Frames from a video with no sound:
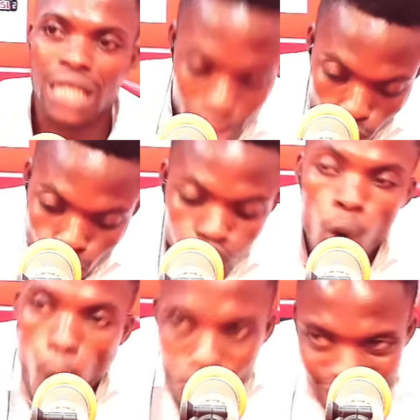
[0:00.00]
E you
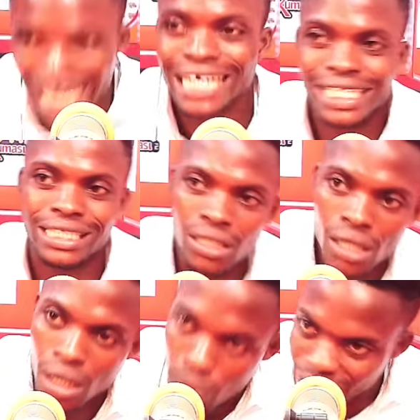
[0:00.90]
too ordinary.
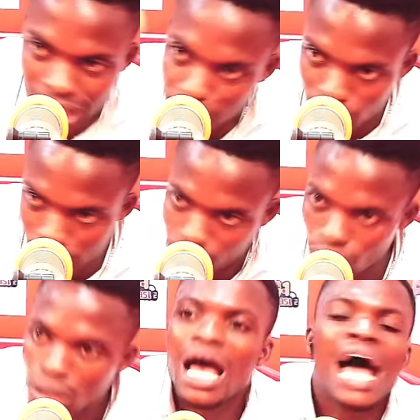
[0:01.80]
Mu team no